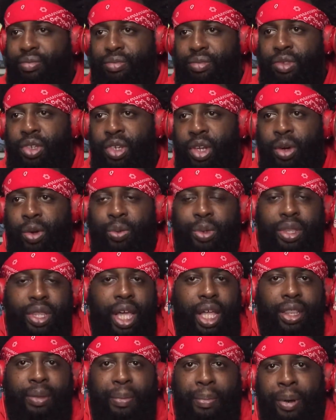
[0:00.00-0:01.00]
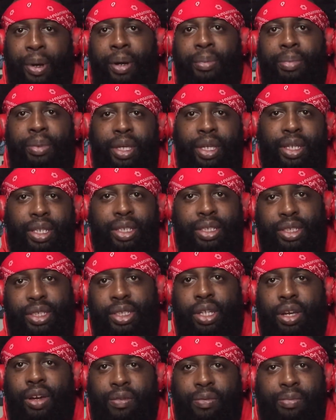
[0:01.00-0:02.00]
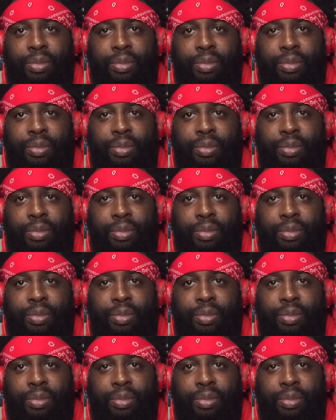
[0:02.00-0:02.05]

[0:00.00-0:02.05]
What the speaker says: you know, without the pumpkin and stuff,